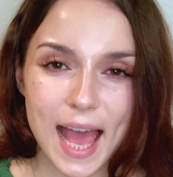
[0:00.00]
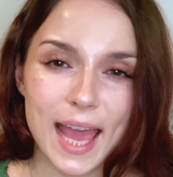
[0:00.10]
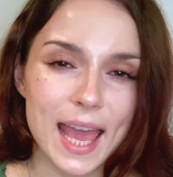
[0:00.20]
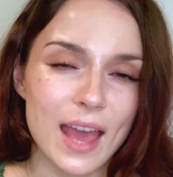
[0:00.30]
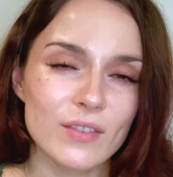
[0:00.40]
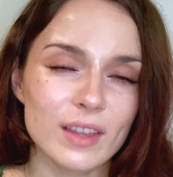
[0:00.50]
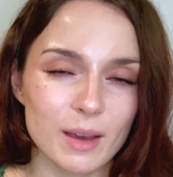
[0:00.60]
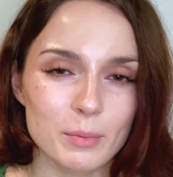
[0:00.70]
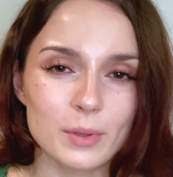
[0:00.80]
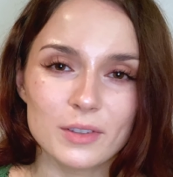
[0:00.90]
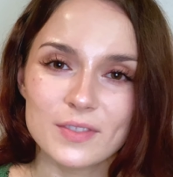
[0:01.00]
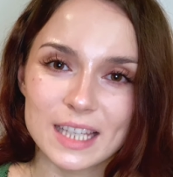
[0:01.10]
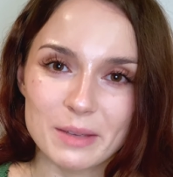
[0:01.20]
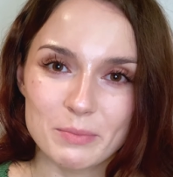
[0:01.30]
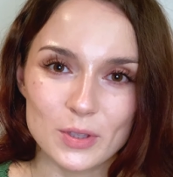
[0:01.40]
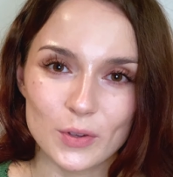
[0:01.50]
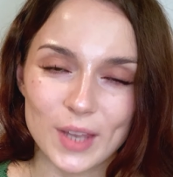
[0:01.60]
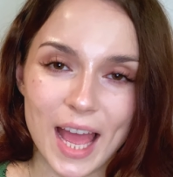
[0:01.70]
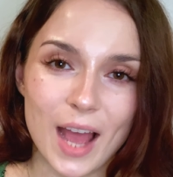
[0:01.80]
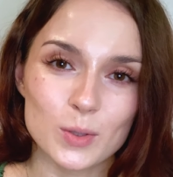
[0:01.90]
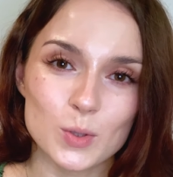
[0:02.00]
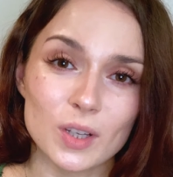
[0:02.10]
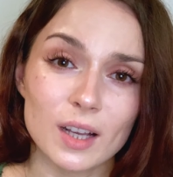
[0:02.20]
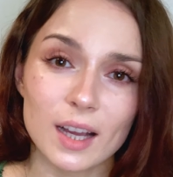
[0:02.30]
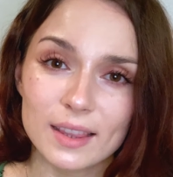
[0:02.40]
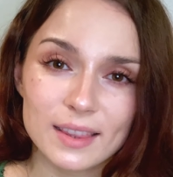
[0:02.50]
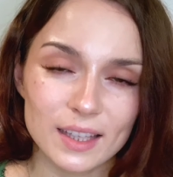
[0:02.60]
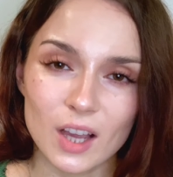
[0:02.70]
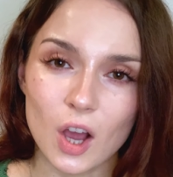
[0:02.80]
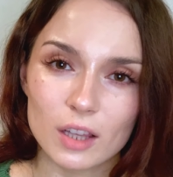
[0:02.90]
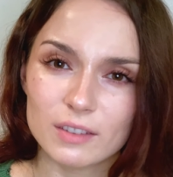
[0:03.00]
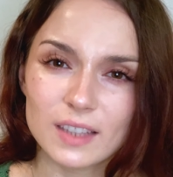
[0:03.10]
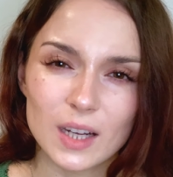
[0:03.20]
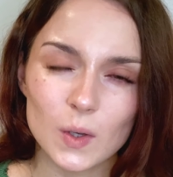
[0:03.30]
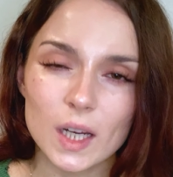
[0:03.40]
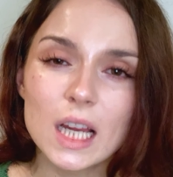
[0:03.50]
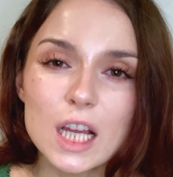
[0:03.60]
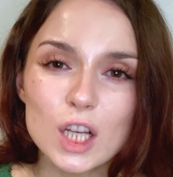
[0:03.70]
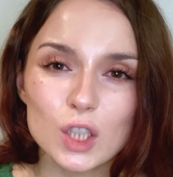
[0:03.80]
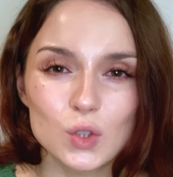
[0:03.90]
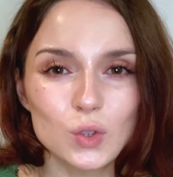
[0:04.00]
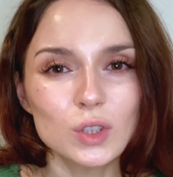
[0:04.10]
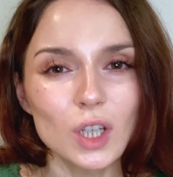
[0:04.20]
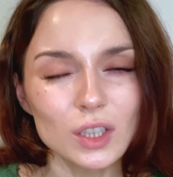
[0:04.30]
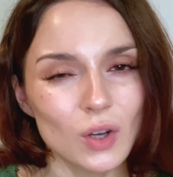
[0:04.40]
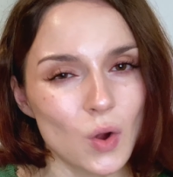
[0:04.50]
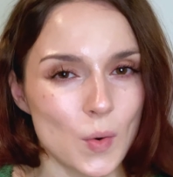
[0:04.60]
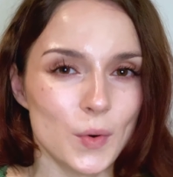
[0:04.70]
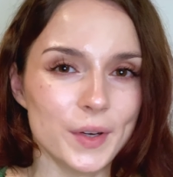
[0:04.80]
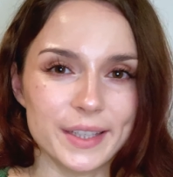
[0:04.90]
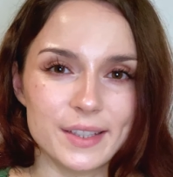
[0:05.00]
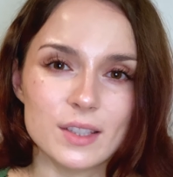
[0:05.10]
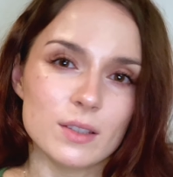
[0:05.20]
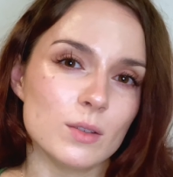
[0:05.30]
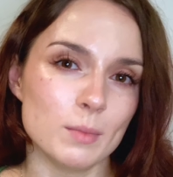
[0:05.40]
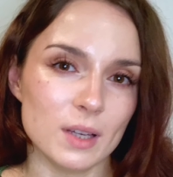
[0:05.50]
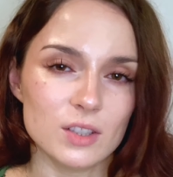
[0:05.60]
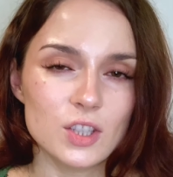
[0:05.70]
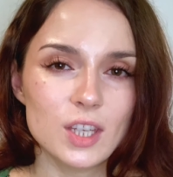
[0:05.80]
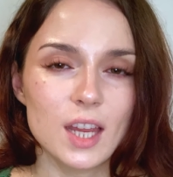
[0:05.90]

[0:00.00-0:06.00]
I have a couple of tips on how to cut the cauliflower. Do not core it too much.